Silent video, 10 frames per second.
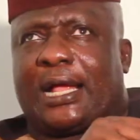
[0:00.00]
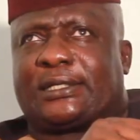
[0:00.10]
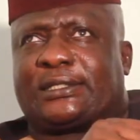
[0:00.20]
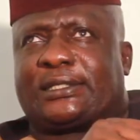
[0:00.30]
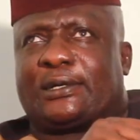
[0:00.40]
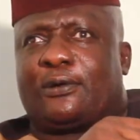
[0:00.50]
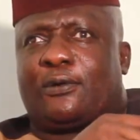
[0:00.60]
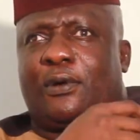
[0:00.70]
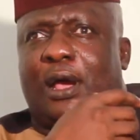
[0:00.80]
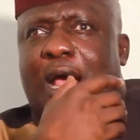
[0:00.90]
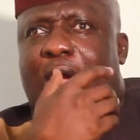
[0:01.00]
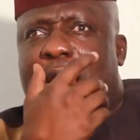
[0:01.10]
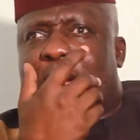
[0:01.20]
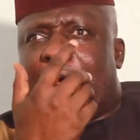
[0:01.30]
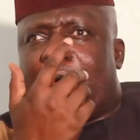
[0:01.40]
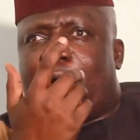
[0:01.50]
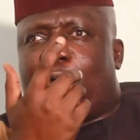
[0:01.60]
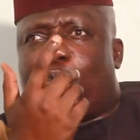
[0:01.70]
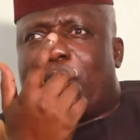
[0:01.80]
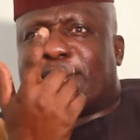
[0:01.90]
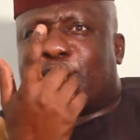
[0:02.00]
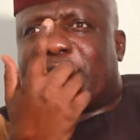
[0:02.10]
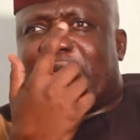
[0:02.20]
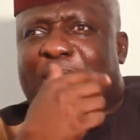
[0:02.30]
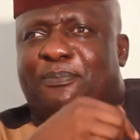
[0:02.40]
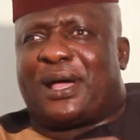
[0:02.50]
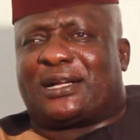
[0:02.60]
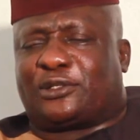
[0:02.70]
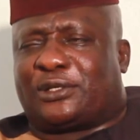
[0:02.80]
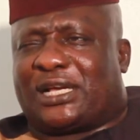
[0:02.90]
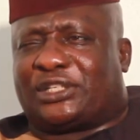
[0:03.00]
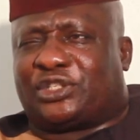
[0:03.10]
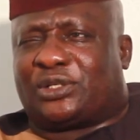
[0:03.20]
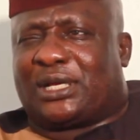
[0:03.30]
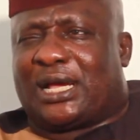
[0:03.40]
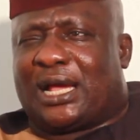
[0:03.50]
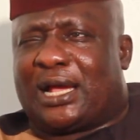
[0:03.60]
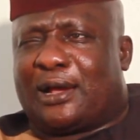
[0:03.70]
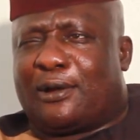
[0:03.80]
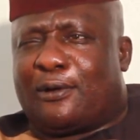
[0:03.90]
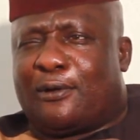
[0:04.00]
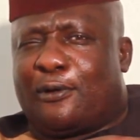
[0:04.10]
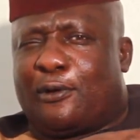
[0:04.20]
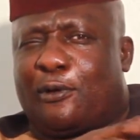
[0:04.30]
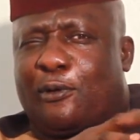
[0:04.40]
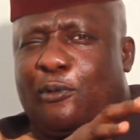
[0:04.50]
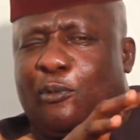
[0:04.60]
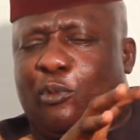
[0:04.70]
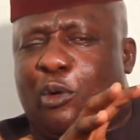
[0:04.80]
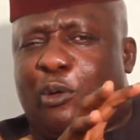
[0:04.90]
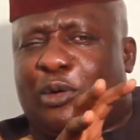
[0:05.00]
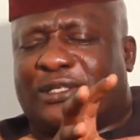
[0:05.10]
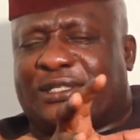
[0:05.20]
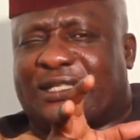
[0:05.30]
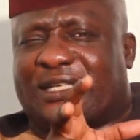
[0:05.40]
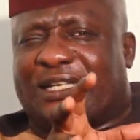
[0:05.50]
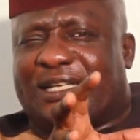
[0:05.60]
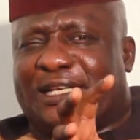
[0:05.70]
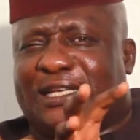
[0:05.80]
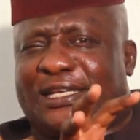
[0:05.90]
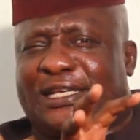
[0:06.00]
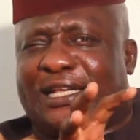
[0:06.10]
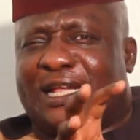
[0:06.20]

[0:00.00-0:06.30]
And when you came back to Nigeria, what was the